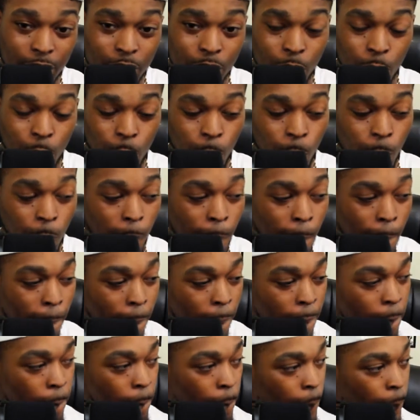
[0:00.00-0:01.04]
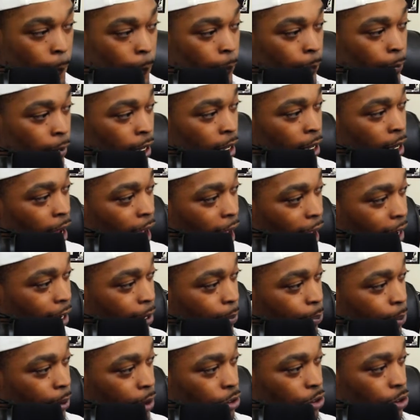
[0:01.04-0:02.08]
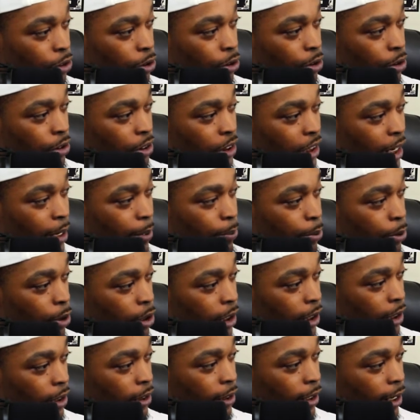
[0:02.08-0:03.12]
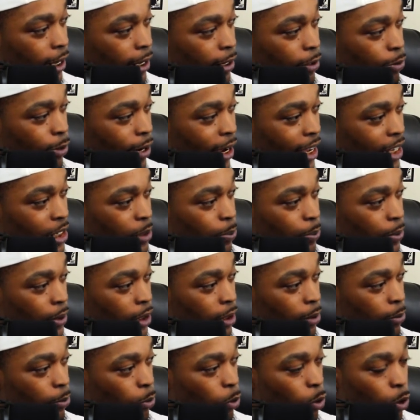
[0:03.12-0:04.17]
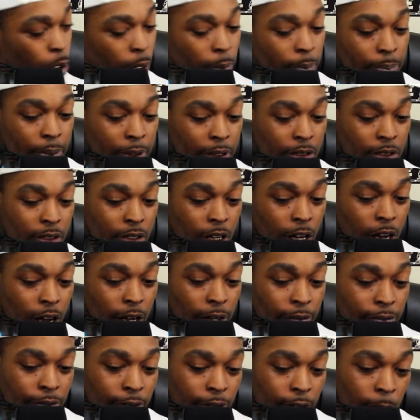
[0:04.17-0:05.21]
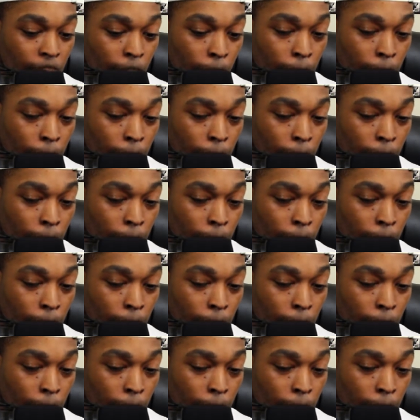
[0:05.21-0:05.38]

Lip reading: So I could picture J Boog and Raz B more pissed off,